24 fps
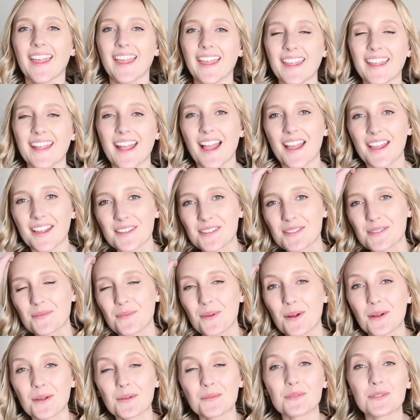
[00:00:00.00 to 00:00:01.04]
Hey guys,
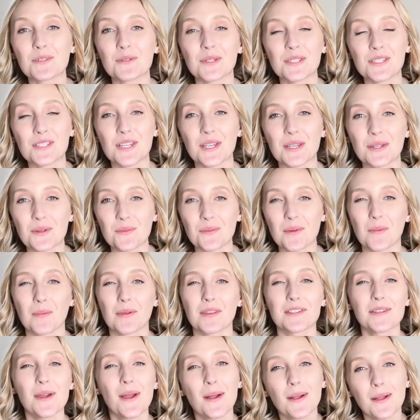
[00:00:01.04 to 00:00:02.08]
welcome to a channel where we
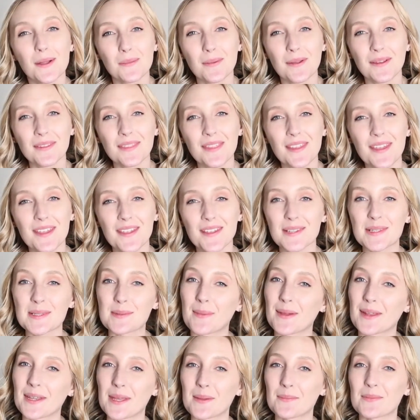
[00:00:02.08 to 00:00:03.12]
talk about things.
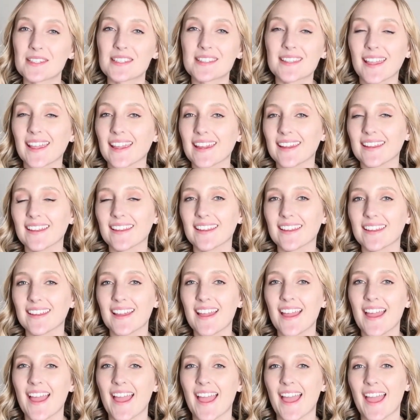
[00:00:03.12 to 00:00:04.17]
My name is Katie
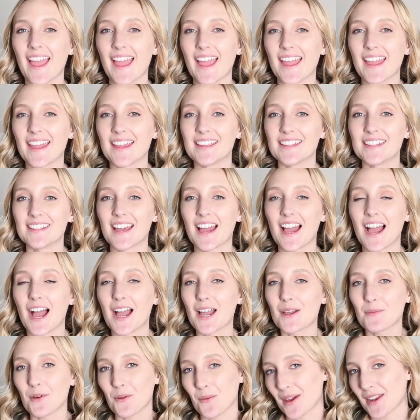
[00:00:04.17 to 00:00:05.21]
and
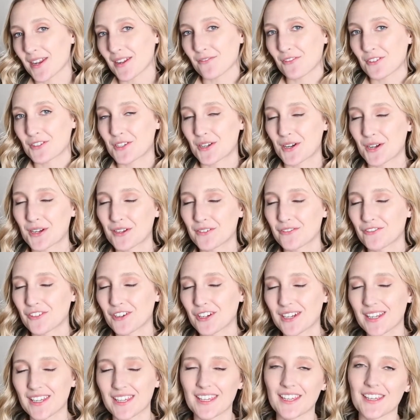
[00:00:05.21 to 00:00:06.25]
I'm a wedding photographer
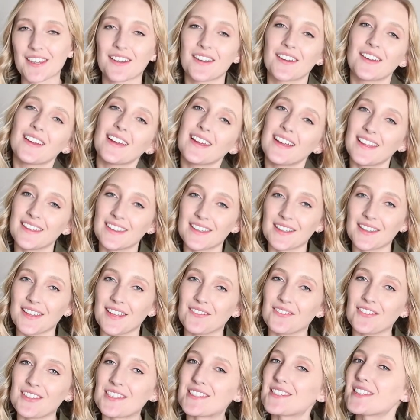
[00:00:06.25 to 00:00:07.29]
here in the
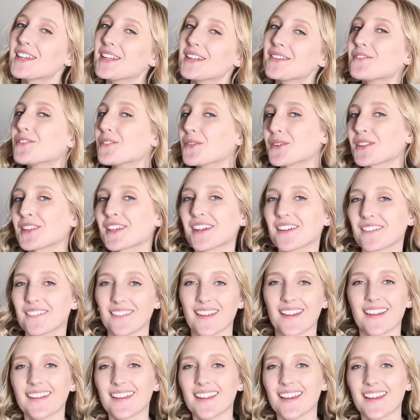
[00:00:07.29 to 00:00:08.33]
lovely state of North
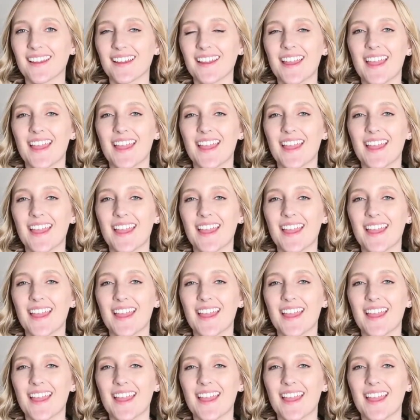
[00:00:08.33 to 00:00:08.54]
Carolina.